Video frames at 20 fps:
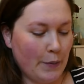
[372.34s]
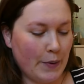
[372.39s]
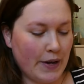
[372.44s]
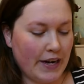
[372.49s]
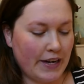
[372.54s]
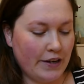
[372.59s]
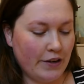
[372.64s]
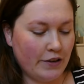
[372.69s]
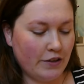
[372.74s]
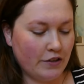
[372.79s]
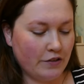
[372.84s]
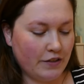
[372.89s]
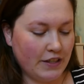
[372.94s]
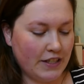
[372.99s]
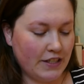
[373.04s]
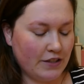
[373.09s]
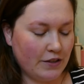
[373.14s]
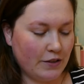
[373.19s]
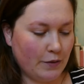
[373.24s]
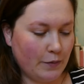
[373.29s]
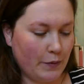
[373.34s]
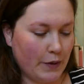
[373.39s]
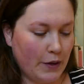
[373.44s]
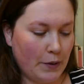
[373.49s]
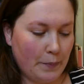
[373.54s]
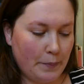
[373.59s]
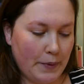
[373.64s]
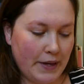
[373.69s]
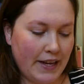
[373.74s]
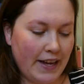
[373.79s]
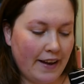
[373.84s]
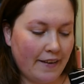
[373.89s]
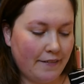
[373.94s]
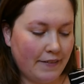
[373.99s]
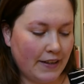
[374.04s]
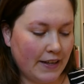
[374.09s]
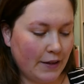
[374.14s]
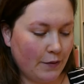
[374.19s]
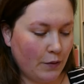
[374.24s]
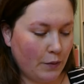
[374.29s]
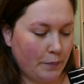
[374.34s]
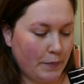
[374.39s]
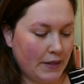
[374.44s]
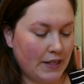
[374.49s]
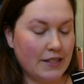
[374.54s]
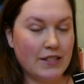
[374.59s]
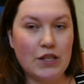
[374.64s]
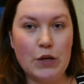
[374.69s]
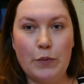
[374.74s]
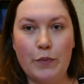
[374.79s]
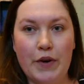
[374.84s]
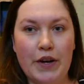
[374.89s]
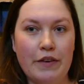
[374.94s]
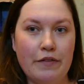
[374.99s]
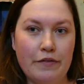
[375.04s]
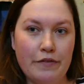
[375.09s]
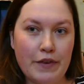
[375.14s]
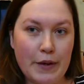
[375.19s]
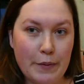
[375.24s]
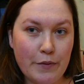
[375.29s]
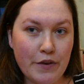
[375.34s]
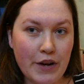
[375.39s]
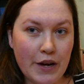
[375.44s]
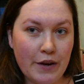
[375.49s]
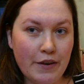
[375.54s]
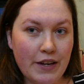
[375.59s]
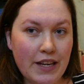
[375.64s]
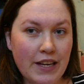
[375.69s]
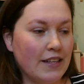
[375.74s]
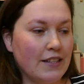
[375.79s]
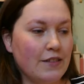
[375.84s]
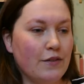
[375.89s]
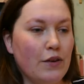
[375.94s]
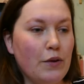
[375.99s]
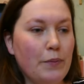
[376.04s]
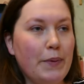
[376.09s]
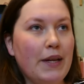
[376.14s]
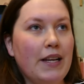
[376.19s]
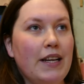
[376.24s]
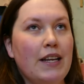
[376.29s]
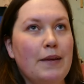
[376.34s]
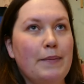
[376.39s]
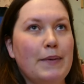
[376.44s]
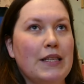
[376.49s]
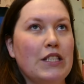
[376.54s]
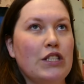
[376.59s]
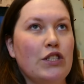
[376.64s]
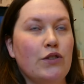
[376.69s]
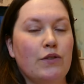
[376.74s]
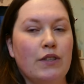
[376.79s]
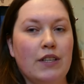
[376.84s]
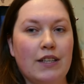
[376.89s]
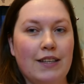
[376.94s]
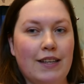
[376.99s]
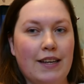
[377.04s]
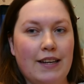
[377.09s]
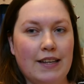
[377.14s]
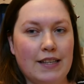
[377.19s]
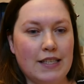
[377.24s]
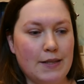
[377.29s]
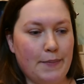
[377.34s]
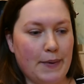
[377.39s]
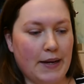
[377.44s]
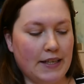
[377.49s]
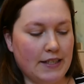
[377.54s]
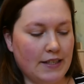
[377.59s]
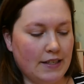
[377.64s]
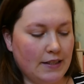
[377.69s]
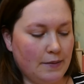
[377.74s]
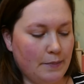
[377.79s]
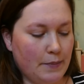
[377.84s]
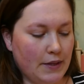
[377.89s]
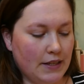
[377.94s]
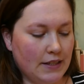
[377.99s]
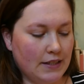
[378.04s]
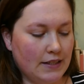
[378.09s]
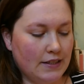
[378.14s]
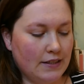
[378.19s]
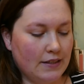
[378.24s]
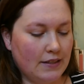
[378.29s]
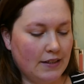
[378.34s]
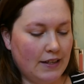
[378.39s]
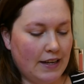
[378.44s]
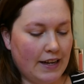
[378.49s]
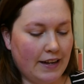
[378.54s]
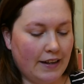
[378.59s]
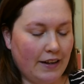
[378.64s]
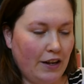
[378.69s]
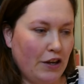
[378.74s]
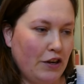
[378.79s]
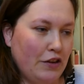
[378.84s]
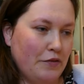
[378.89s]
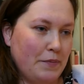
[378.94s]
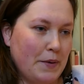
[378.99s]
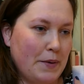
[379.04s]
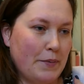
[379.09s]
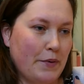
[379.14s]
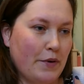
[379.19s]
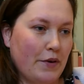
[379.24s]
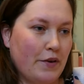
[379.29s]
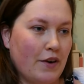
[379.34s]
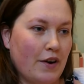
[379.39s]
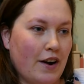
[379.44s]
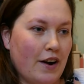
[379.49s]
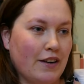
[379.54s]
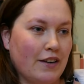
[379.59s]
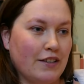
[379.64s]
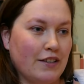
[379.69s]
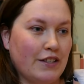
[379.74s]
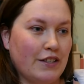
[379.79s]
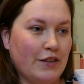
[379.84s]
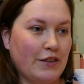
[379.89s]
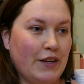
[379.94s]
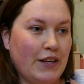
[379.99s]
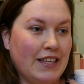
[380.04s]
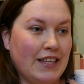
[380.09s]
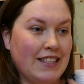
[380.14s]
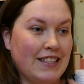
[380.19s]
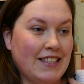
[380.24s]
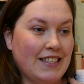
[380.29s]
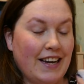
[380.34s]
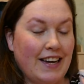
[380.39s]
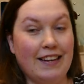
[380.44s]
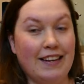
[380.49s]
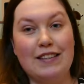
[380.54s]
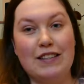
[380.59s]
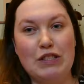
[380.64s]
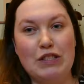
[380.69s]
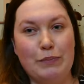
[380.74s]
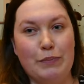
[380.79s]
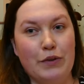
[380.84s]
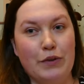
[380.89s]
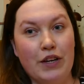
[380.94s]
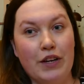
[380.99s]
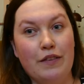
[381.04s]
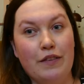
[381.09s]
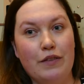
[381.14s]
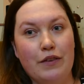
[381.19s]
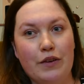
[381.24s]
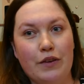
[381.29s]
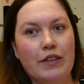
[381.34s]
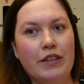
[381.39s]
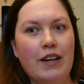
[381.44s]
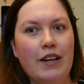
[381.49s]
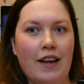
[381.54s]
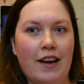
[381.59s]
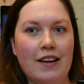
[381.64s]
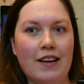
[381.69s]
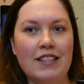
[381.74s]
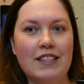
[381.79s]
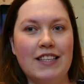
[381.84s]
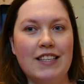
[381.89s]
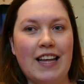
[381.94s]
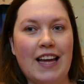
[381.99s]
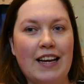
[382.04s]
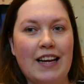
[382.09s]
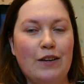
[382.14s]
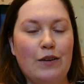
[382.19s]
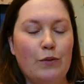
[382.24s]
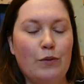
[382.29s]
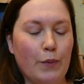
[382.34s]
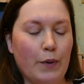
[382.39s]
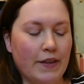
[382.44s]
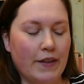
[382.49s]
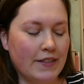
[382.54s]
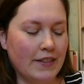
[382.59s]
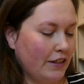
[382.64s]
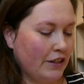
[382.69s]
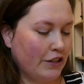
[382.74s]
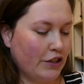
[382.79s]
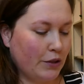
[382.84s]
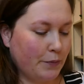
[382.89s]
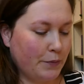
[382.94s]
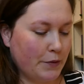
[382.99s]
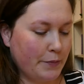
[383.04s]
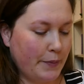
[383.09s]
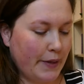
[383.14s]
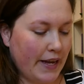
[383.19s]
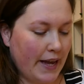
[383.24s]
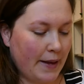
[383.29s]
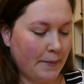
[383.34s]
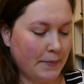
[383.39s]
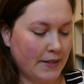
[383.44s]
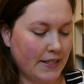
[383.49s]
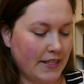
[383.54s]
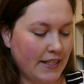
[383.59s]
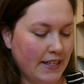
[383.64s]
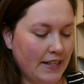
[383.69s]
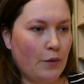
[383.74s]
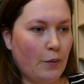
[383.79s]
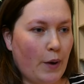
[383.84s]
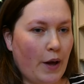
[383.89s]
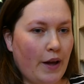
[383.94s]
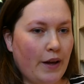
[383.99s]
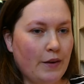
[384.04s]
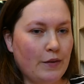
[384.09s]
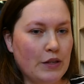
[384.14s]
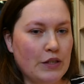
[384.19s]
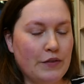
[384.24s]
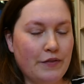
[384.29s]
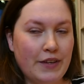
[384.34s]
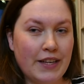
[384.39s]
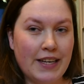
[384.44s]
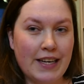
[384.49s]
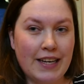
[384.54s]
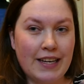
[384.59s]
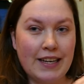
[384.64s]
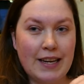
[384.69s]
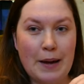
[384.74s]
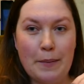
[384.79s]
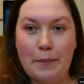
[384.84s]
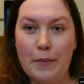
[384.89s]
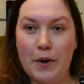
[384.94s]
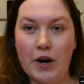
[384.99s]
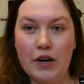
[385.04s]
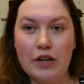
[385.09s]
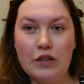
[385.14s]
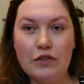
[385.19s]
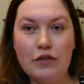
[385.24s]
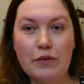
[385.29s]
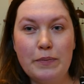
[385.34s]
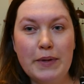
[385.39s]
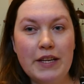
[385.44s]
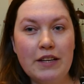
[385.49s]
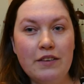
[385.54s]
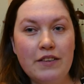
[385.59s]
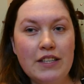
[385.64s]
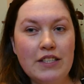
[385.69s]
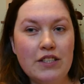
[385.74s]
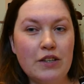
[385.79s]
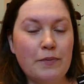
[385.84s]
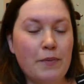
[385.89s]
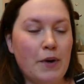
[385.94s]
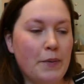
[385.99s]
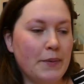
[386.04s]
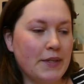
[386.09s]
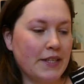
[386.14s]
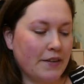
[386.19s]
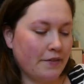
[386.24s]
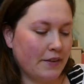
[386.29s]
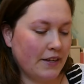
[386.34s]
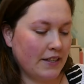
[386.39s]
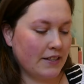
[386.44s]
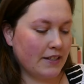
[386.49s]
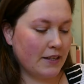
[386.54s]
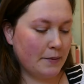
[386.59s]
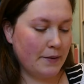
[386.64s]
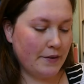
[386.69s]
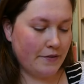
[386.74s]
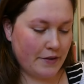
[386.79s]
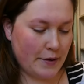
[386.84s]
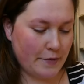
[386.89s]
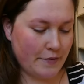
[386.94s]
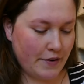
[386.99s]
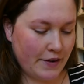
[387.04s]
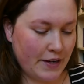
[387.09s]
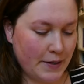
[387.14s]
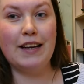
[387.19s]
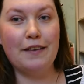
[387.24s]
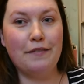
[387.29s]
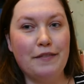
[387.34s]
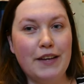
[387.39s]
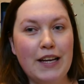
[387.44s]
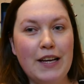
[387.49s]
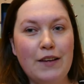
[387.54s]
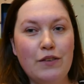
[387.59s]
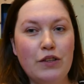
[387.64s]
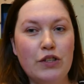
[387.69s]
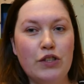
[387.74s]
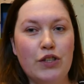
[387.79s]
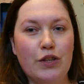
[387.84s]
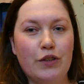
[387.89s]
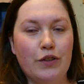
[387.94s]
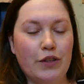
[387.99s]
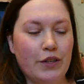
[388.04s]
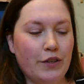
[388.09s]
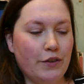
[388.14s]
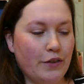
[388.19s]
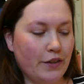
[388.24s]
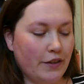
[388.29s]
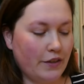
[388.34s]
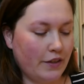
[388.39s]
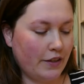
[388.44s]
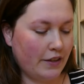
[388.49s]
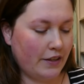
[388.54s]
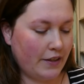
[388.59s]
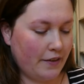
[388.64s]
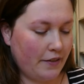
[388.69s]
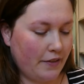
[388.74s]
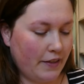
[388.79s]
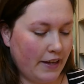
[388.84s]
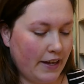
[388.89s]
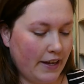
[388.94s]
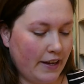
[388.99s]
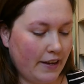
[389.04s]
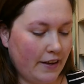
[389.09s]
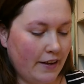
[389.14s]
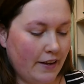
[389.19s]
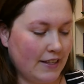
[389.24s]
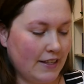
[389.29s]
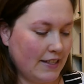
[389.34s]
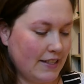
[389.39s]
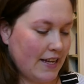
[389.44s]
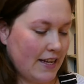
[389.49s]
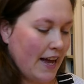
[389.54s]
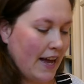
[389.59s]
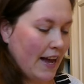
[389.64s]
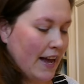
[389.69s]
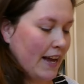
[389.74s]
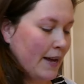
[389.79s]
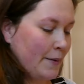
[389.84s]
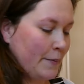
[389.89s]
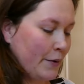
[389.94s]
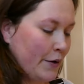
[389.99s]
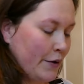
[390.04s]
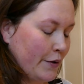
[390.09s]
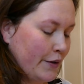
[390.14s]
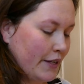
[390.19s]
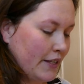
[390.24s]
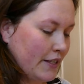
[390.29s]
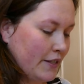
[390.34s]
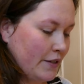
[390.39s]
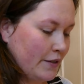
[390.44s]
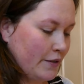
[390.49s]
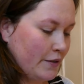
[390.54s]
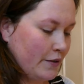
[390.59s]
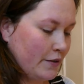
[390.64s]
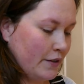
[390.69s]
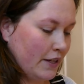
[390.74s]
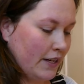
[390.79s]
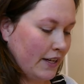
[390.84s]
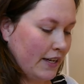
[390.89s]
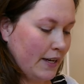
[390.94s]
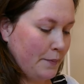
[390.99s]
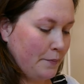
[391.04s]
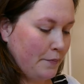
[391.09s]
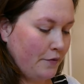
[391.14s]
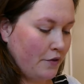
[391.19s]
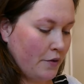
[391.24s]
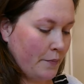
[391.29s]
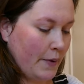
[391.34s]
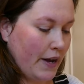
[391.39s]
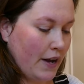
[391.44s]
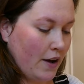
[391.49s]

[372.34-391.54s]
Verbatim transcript: when I know the restock will be. I think it will be somewhere in February. it will be a little bit sooner than expected, but like a lot of people are so excited and supportive during the launch that I don't want the shop to be empty. While I was thinking that March would be a restock moment, I think it's gonna be February. I think I will show you the thing that I am going to keep for my